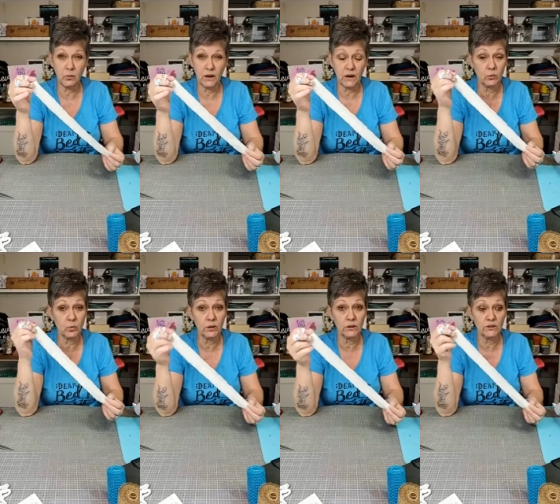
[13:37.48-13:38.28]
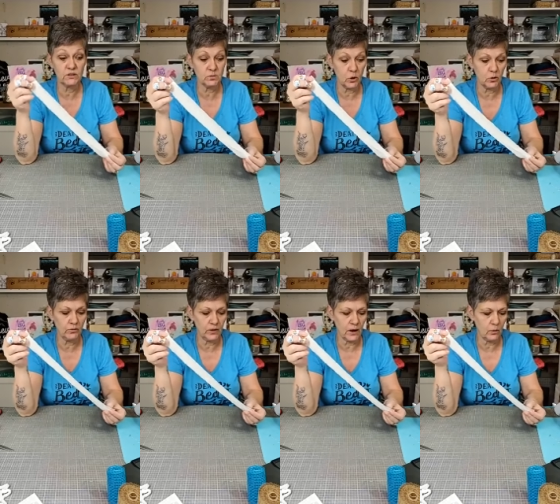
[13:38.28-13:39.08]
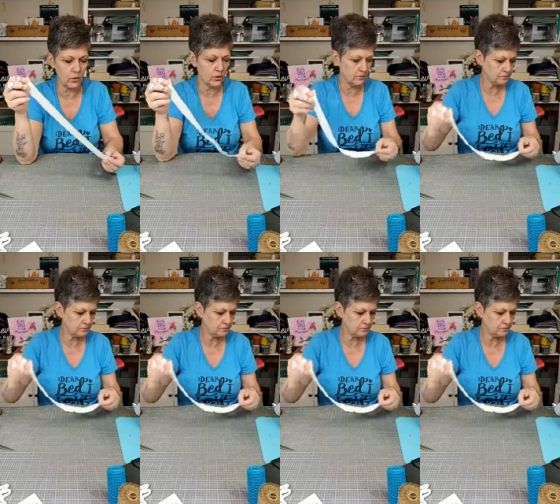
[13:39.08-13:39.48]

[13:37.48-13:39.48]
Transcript: will make a really small flower.